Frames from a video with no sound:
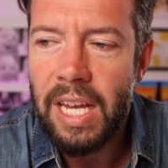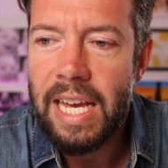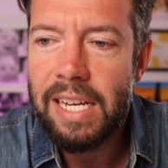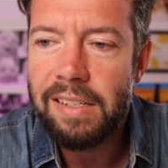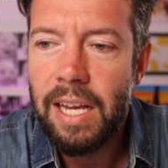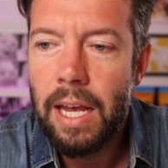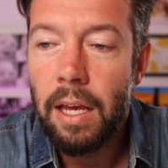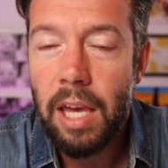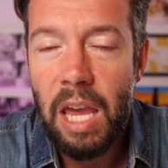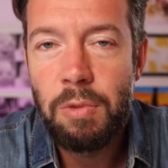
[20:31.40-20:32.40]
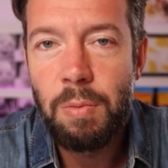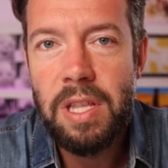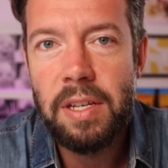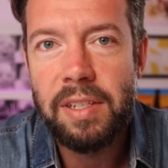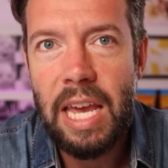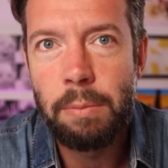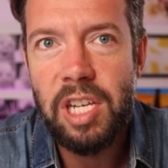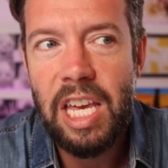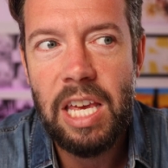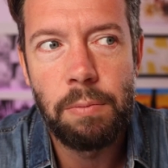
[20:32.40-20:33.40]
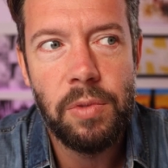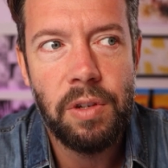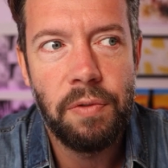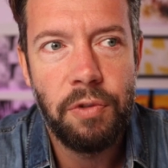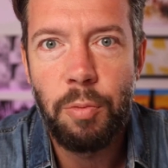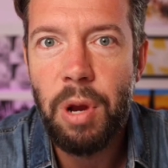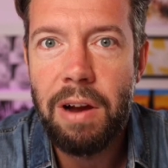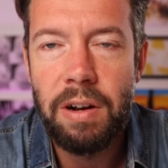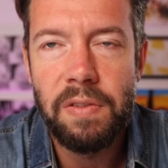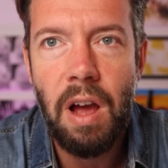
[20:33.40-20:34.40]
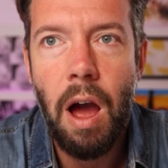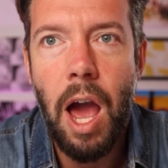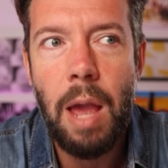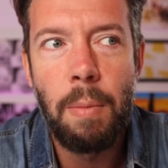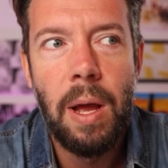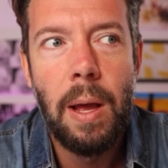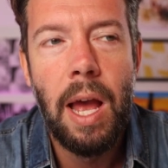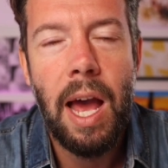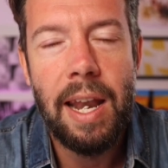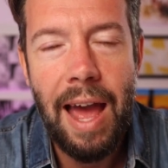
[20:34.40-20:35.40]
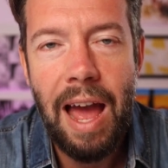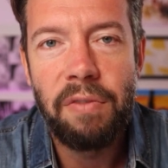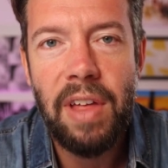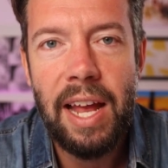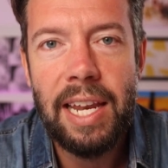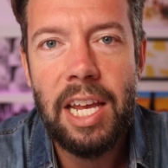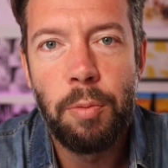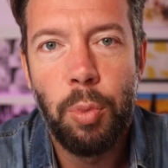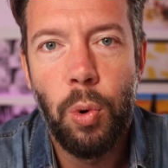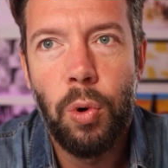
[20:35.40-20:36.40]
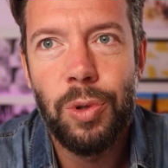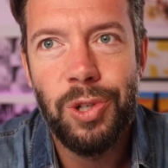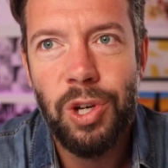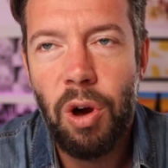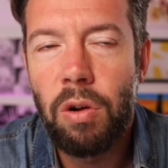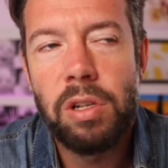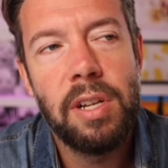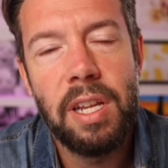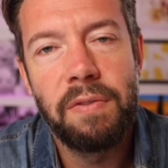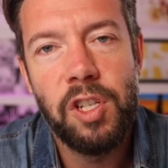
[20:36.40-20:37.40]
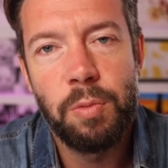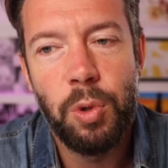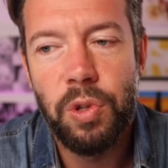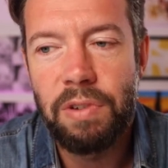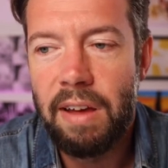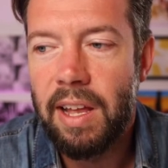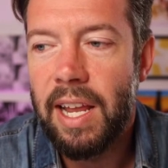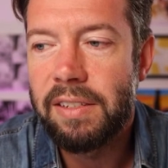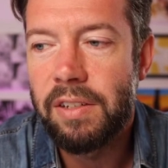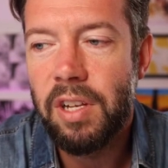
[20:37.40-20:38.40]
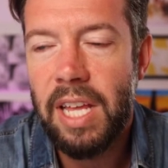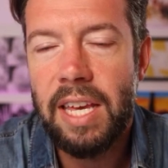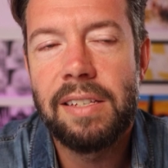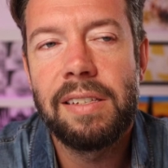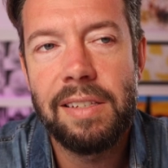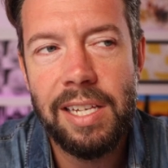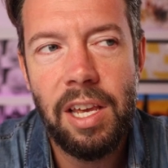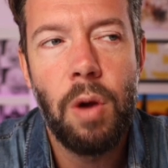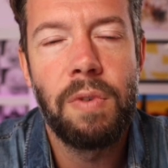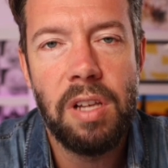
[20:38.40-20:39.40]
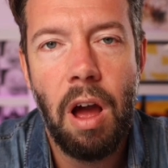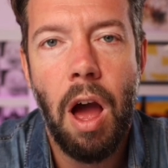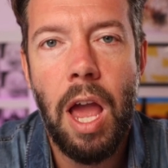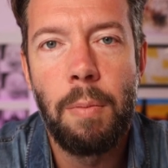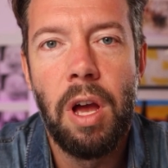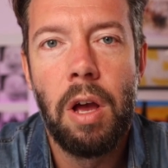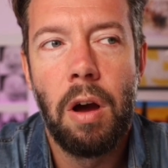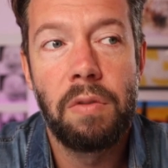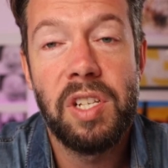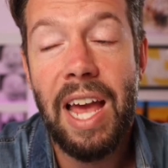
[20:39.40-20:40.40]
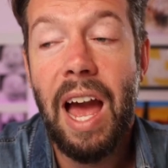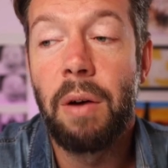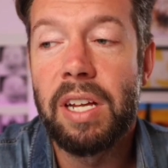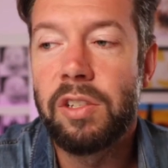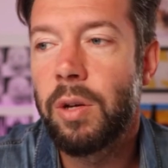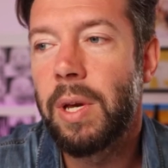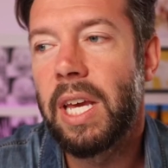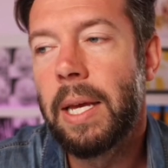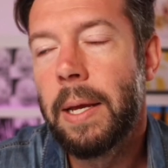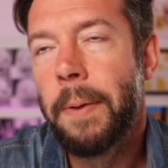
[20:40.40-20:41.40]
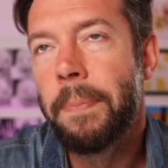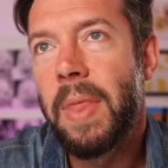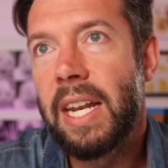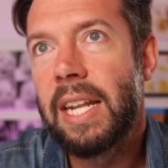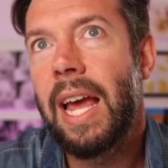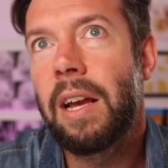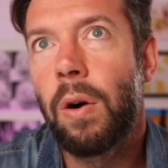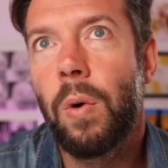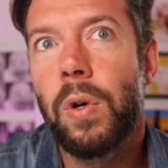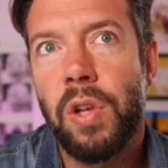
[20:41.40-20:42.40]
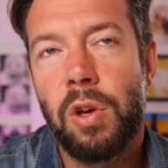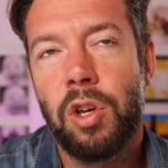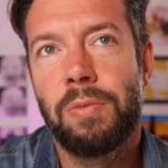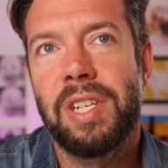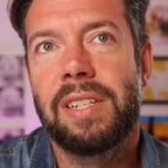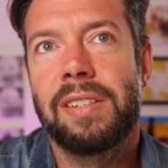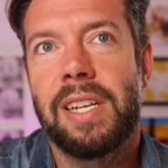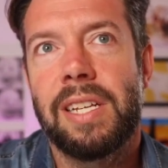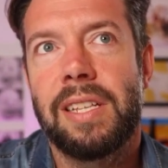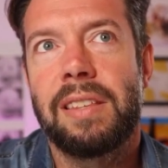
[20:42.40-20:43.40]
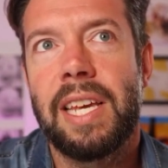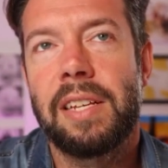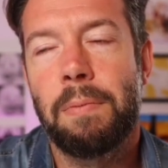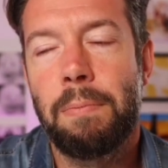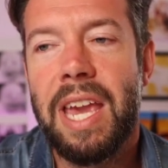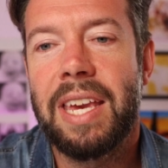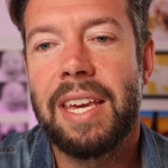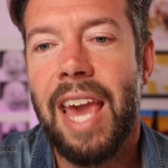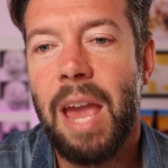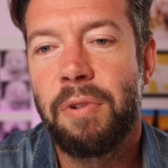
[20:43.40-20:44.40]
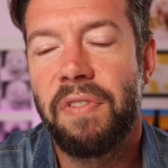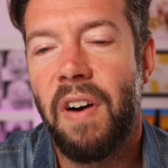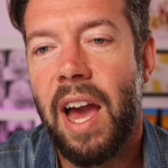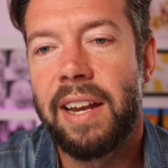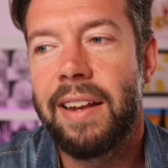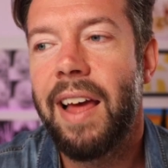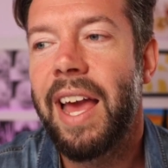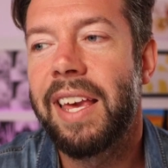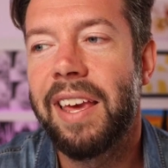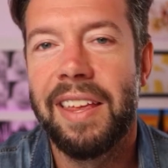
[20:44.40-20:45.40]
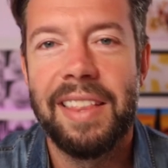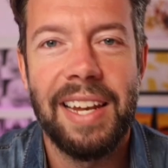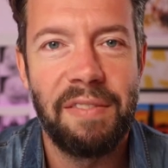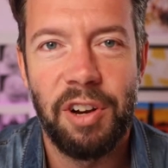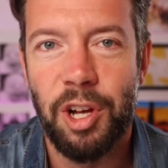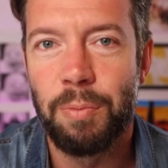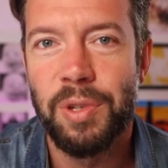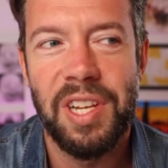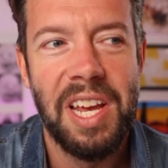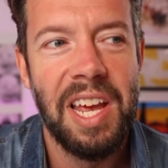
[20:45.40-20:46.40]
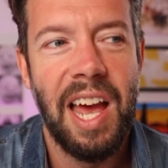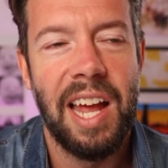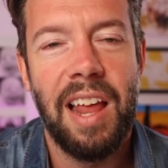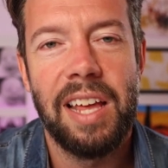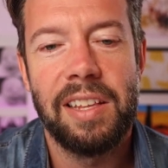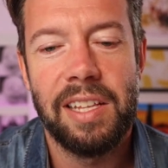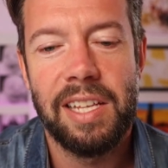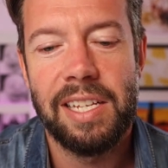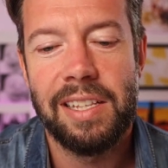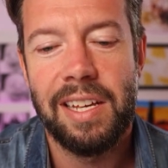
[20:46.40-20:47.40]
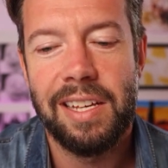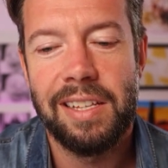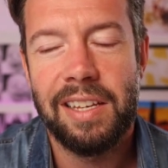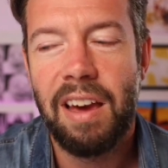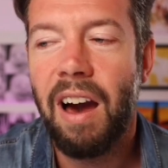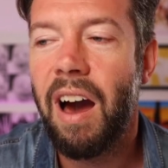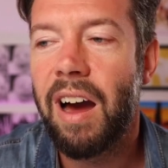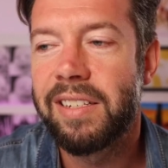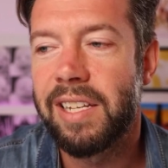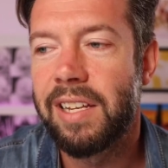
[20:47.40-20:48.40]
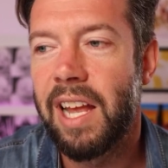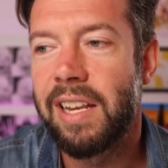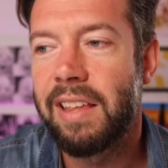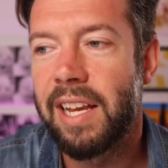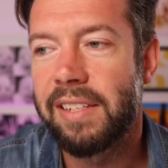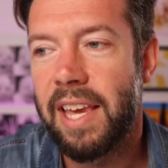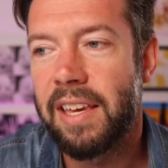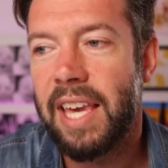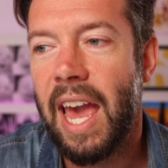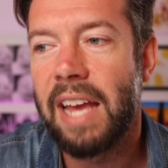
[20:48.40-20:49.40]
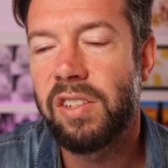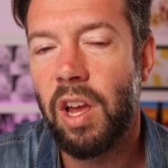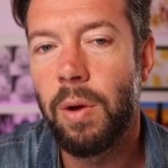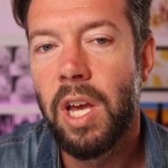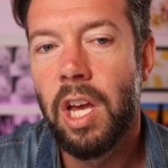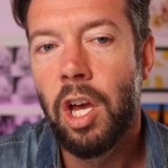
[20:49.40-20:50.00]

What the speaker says: is keep them in the same teams for a period of time and have that leaderboard constantly visible throughout their lesson so they can see over time, obviously, how they're doing. And then that also comes into the things that make it gamified, like the level ups and like the cards and things they could get. So